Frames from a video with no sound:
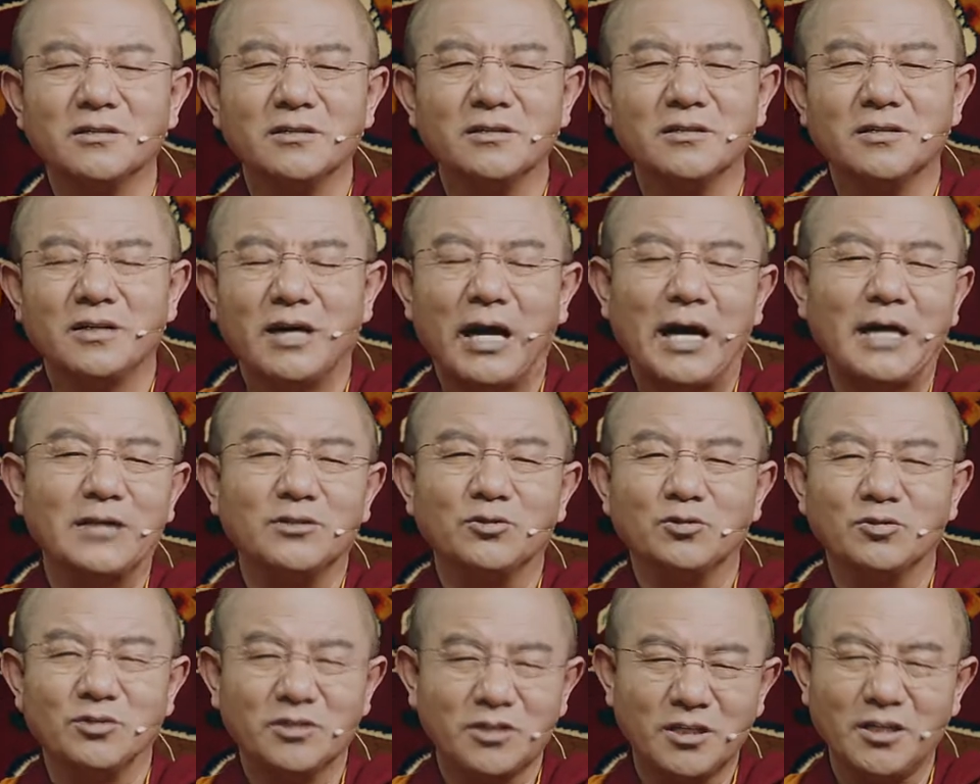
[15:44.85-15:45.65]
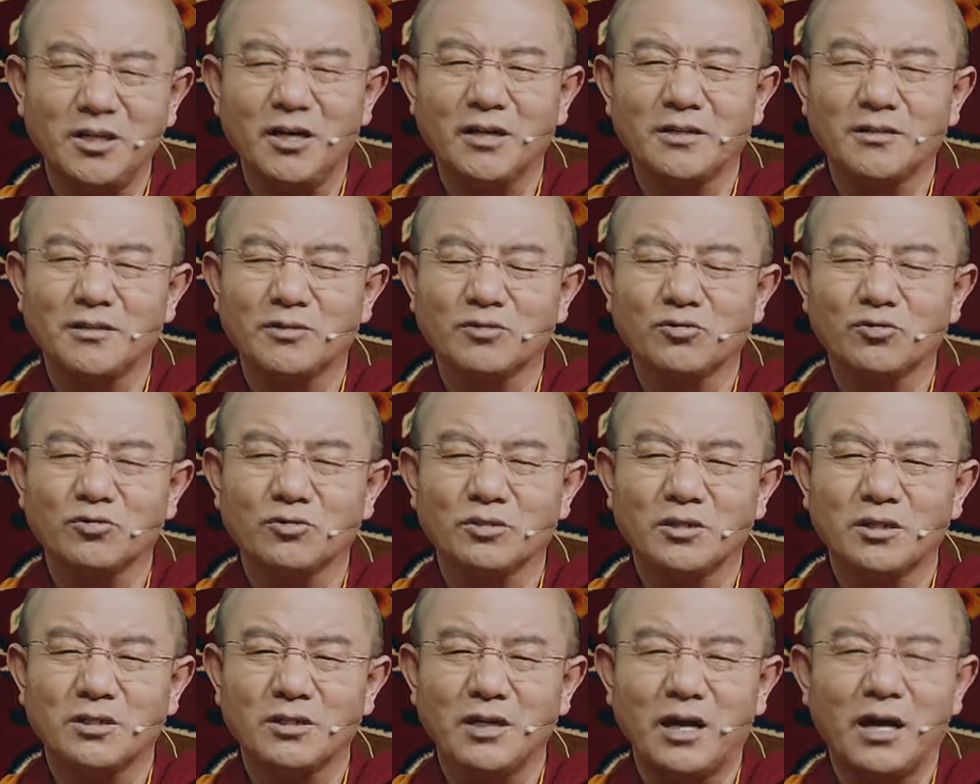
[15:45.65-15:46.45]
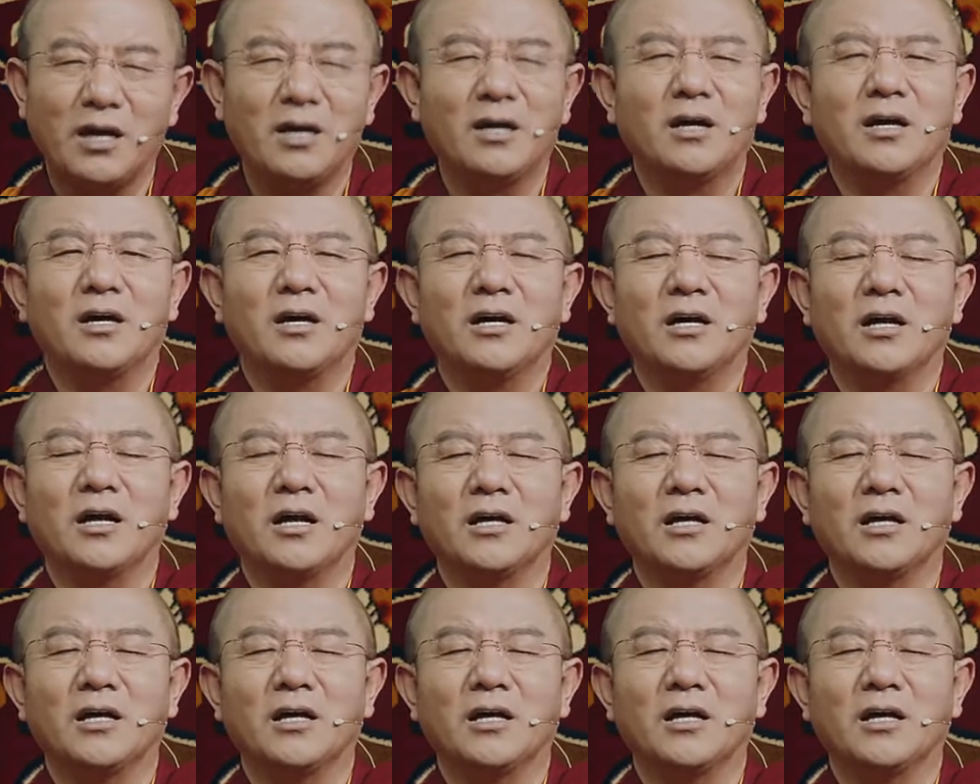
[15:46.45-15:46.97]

but such kind of